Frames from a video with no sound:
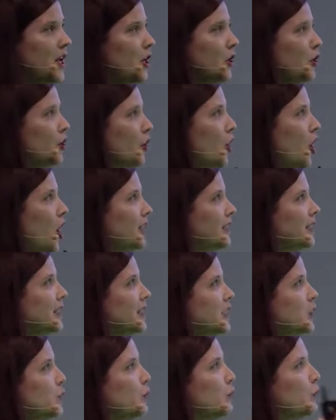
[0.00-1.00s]
Your
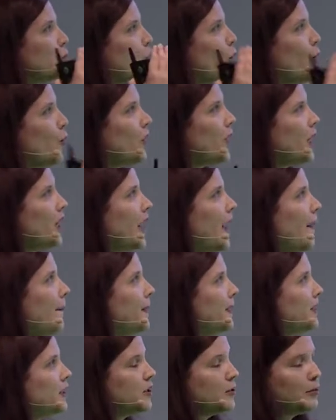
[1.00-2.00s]
content is broken up
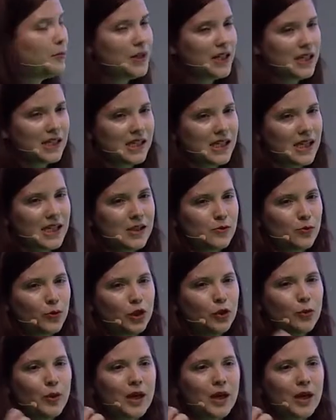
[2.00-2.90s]
into pieces where you